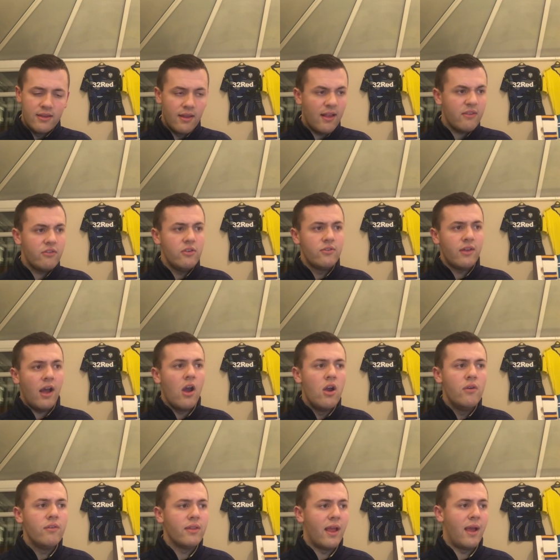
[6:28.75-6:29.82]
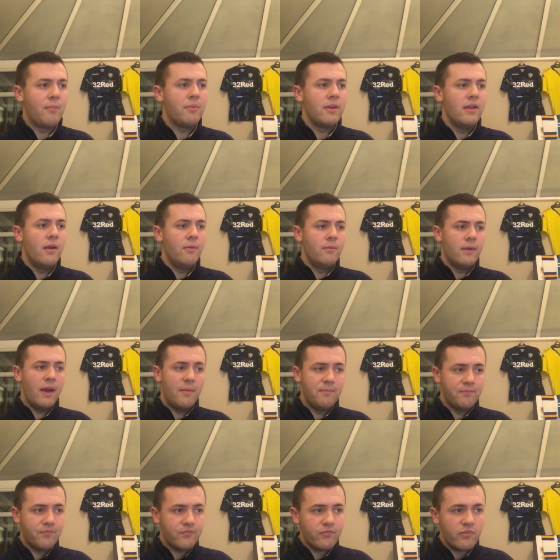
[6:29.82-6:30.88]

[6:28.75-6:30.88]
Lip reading: They'll actually use that overlap. You know,